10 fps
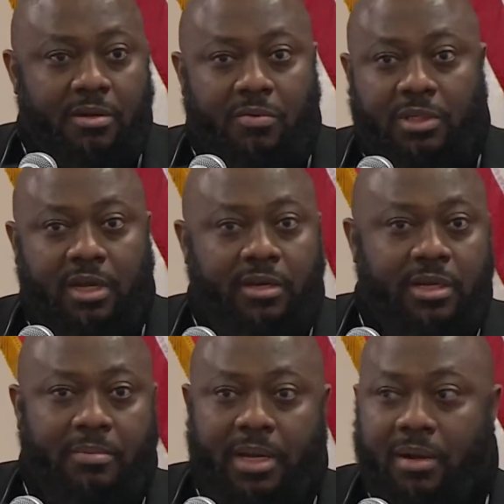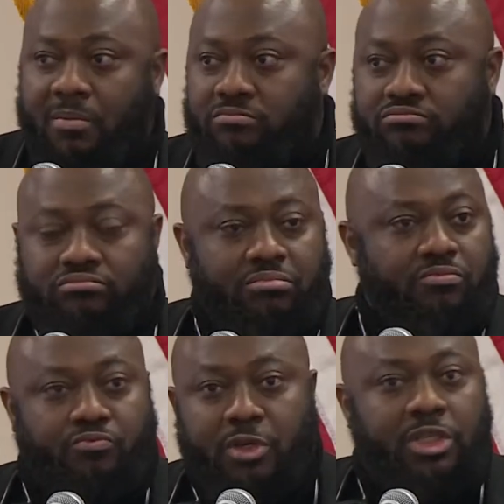We're talking about
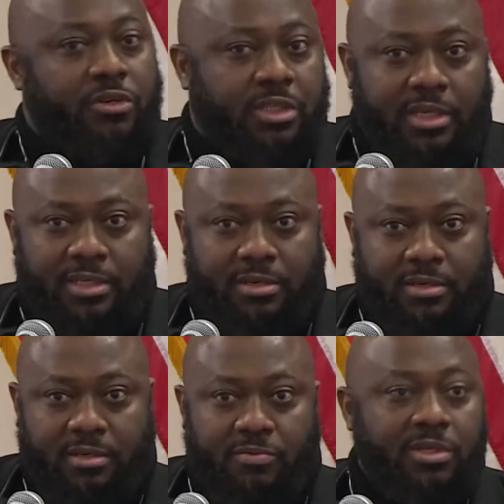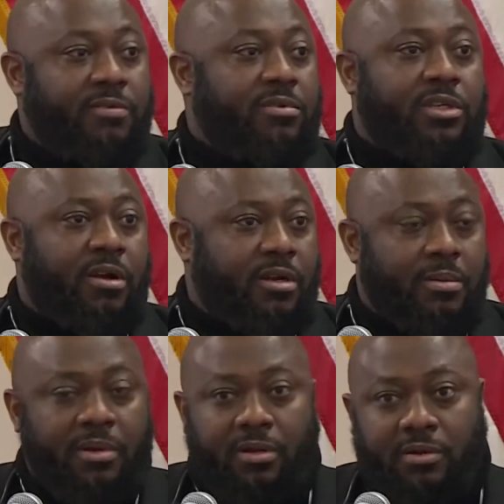research centers. We're even talking
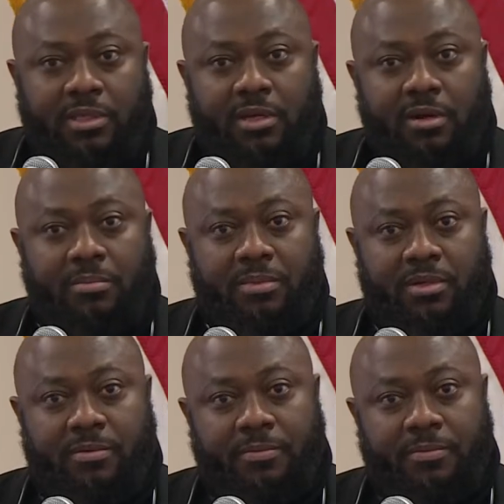about nursing homes.